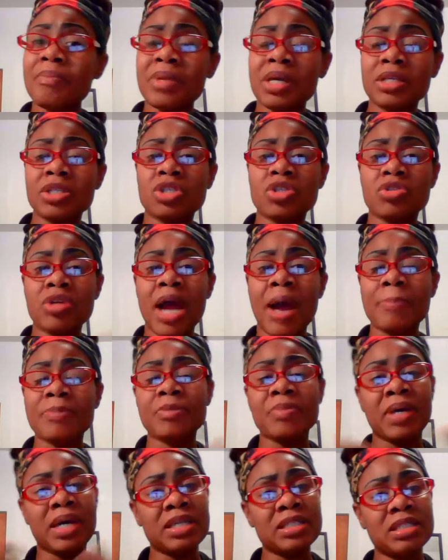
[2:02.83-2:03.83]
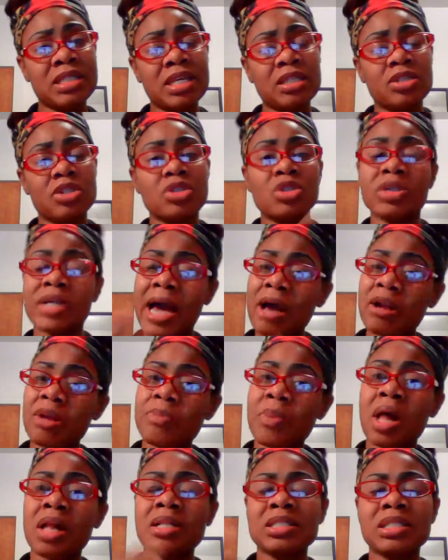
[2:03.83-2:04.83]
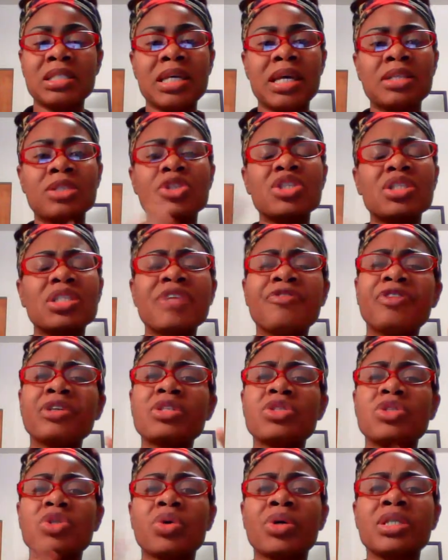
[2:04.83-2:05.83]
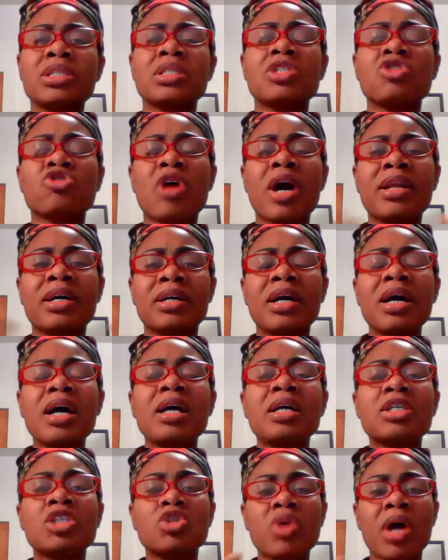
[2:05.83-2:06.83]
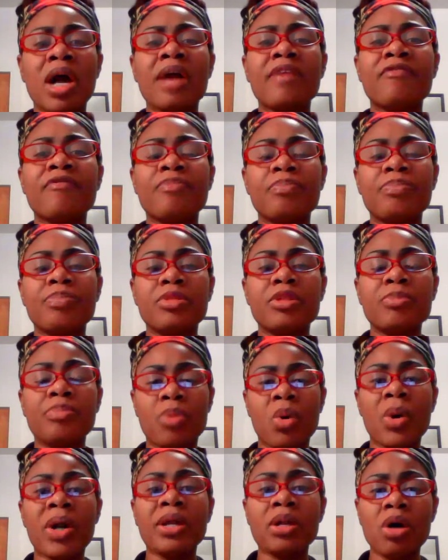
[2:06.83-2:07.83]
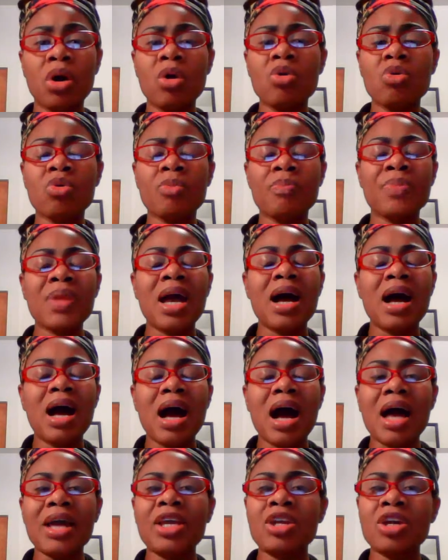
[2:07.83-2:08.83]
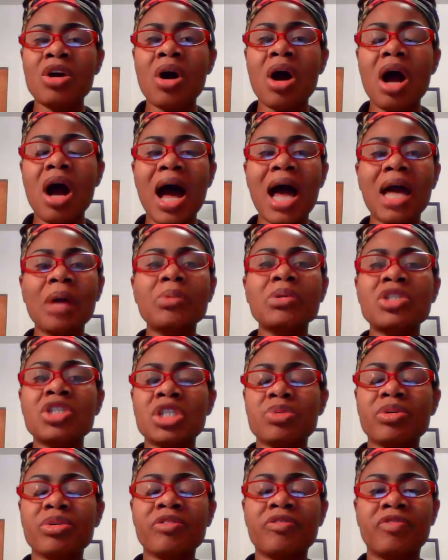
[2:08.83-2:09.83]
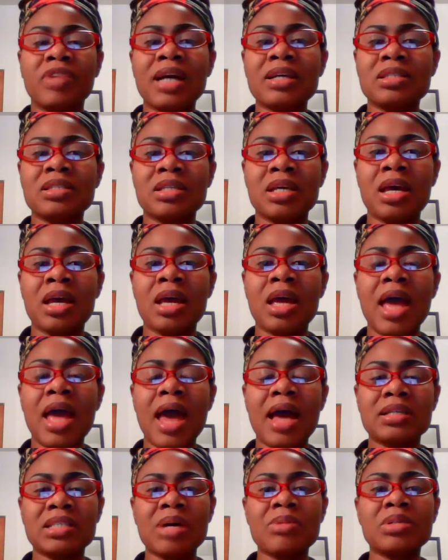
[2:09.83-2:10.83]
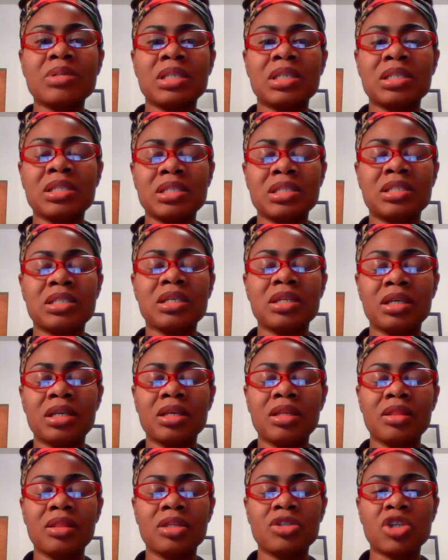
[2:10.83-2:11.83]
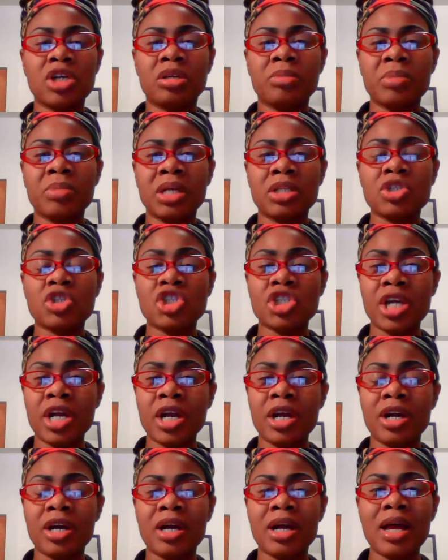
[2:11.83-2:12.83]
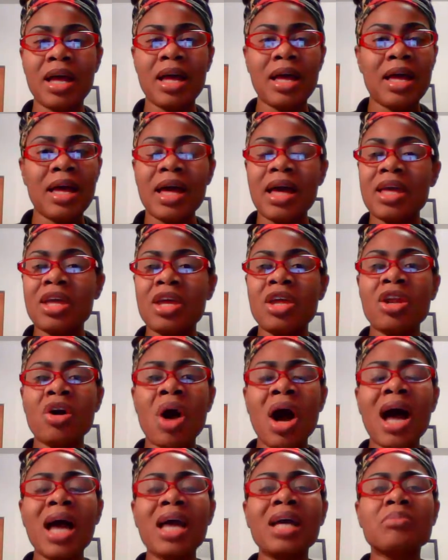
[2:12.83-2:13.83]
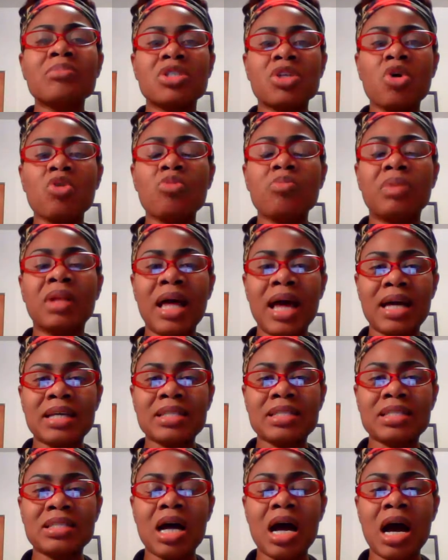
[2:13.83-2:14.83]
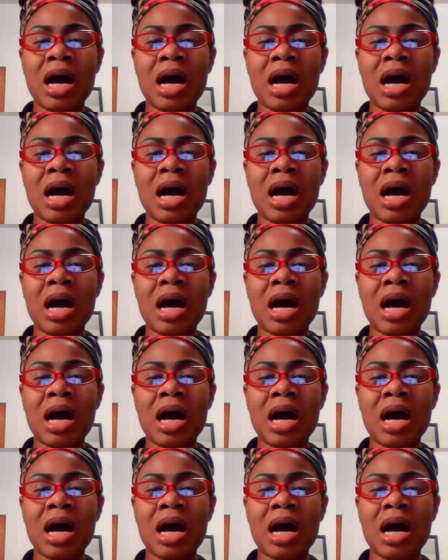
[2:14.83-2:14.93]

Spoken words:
being strapped because they took out a policy, and just different stories to try to drive the point home. I was just reflecting as I was listening to the gentleman share. I am so blessed.